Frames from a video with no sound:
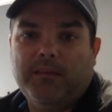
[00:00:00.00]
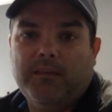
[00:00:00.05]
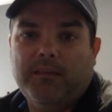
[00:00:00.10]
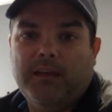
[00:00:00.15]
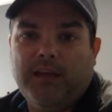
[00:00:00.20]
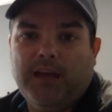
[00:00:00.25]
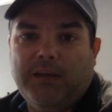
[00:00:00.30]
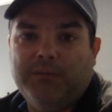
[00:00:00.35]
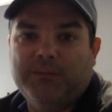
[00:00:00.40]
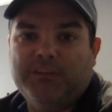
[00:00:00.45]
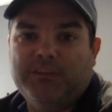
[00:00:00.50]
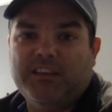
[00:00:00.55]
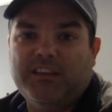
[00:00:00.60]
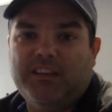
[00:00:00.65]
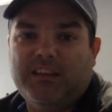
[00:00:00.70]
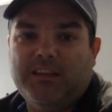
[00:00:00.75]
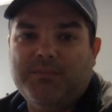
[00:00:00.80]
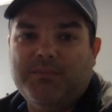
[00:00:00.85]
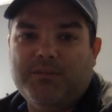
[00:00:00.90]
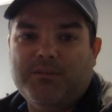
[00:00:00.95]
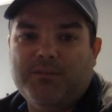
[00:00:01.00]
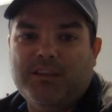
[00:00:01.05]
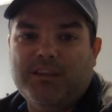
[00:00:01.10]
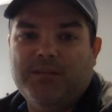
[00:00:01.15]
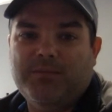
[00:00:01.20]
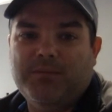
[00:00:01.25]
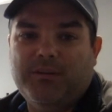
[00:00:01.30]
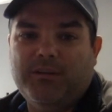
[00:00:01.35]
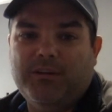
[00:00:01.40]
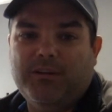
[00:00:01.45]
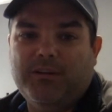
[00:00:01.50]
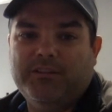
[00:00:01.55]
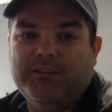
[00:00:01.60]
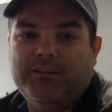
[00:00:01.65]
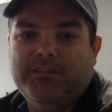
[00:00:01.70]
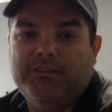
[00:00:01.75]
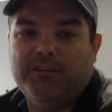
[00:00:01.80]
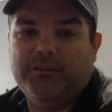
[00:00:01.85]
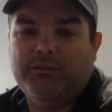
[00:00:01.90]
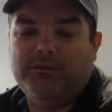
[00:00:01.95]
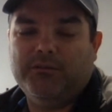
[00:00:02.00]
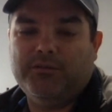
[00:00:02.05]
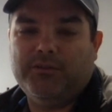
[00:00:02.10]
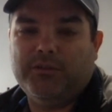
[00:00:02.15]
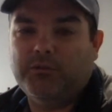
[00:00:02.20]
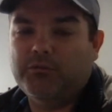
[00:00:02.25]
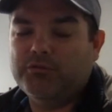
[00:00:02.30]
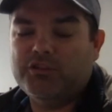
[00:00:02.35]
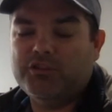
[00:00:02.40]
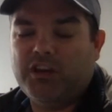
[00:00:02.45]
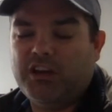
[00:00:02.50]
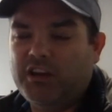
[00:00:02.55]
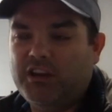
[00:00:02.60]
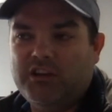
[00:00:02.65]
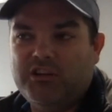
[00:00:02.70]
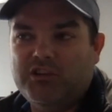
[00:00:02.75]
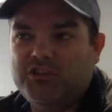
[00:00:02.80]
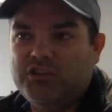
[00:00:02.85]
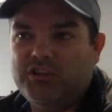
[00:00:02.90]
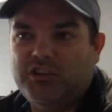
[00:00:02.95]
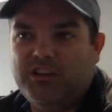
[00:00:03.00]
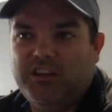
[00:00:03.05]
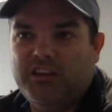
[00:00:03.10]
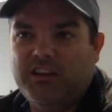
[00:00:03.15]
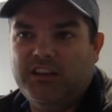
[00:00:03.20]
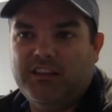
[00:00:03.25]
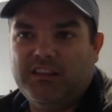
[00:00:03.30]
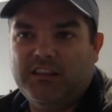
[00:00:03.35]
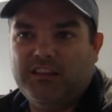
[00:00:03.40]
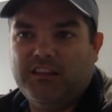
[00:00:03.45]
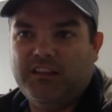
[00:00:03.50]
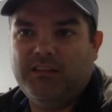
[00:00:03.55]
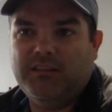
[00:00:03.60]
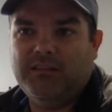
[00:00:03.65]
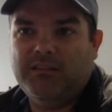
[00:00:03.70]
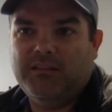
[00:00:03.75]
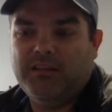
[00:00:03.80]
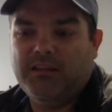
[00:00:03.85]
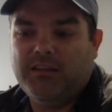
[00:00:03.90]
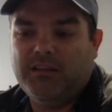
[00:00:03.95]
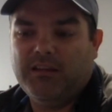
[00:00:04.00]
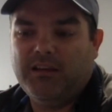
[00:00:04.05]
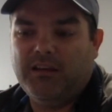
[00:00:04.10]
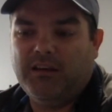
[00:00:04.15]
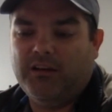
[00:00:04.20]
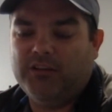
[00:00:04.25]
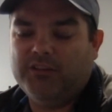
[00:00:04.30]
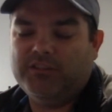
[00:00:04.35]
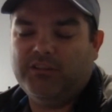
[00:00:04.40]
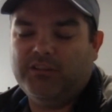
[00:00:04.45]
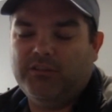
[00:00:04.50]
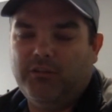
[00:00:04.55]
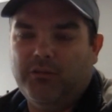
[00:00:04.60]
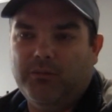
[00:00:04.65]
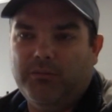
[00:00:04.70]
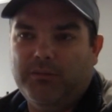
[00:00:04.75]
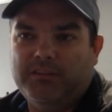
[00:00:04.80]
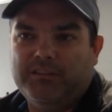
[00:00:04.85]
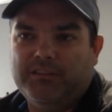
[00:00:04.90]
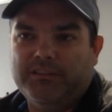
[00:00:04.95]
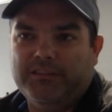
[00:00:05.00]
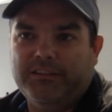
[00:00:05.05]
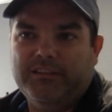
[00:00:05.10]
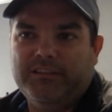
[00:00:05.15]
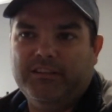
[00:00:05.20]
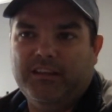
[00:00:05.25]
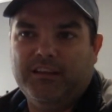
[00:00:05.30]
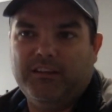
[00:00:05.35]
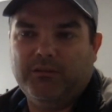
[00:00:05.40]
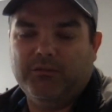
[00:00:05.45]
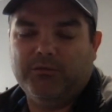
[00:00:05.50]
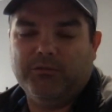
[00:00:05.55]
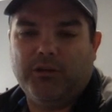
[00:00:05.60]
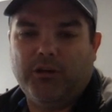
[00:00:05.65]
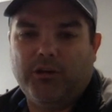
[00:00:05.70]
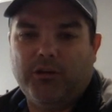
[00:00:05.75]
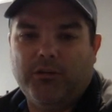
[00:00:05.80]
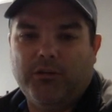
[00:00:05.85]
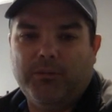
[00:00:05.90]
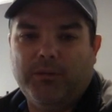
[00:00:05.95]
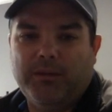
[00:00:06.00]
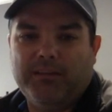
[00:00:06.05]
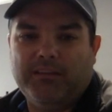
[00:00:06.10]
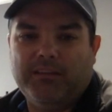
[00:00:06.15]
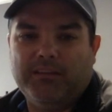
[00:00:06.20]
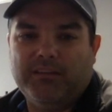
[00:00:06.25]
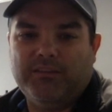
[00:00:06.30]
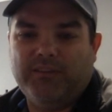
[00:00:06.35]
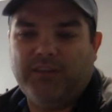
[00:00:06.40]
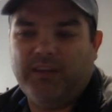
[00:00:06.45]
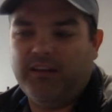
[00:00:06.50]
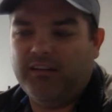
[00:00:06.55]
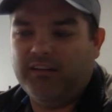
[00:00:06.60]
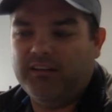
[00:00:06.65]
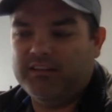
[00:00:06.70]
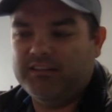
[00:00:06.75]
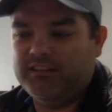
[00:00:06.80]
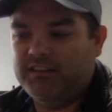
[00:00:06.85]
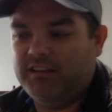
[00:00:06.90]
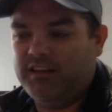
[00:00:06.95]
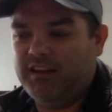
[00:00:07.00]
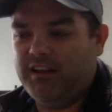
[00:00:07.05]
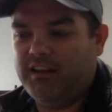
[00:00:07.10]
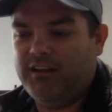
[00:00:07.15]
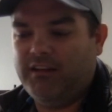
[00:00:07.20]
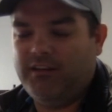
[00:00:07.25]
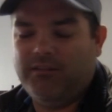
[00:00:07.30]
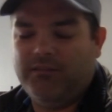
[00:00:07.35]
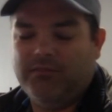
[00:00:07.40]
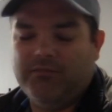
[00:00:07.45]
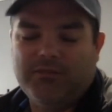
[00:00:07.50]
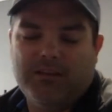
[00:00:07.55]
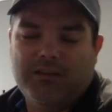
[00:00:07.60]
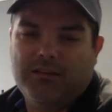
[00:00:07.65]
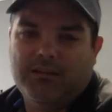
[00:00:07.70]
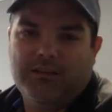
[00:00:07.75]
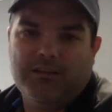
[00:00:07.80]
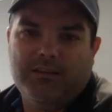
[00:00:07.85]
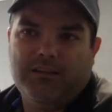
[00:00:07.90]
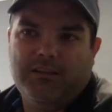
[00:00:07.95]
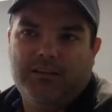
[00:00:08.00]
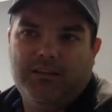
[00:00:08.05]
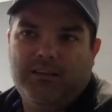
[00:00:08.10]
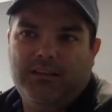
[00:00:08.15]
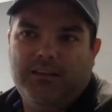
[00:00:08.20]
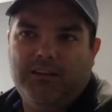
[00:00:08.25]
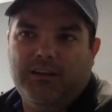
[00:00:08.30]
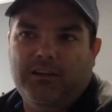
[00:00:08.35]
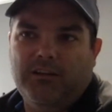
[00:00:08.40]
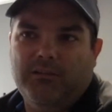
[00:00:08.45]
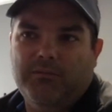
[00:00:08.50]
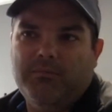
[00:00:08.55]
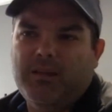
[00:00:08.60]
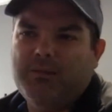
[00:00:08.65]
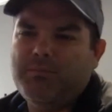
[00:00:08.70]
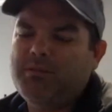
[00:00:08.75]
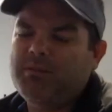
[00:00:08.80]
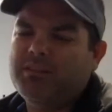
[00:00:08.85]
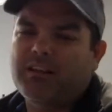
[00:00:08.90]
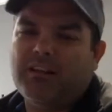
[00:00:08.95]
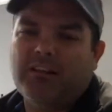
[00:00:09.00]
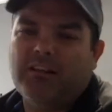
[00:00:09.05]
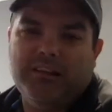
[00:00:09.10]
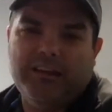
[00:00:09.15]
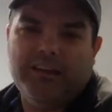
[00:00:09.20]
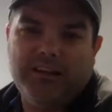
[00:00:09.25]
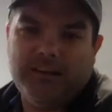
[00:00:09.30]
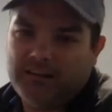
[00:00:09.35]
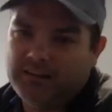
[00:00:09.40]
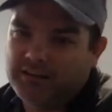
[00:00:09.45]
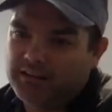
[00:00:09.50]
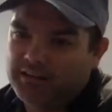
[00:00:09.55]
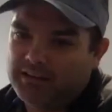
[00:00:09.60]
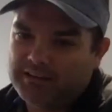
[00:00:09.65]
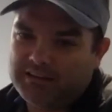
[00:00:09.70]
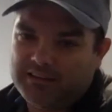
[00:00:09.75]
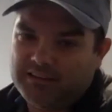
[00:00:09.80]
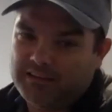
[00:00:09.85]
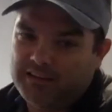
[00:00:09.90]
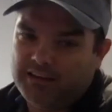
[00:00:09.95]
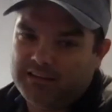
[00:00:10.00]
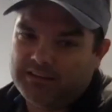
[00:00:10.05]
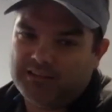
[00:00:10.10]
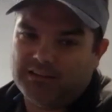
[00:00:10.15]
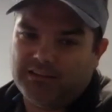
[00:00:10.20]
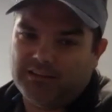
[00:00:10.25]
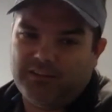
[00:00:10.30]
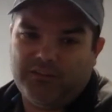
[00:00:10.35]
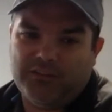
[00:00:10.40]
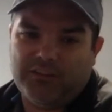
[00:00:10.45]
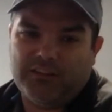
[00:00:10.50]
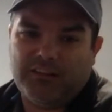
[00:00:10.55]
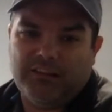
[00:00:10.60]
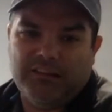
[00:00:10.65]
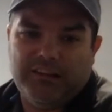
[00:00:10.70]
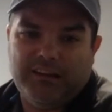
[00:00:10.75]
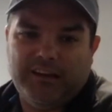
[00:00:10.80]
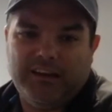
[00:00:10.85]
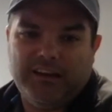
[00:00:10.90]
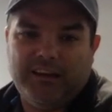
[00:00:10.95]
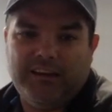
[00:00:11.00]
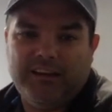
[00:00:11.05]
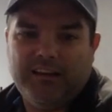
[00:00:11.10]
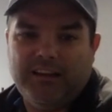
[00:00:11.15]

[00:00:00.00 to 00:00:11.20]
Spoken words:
I would say keep on keeping on. Don't change anything. Also, don't be sleazy and don't talk about this virus and how, maybe the cleaning, this isn't necessarily for the cleaning.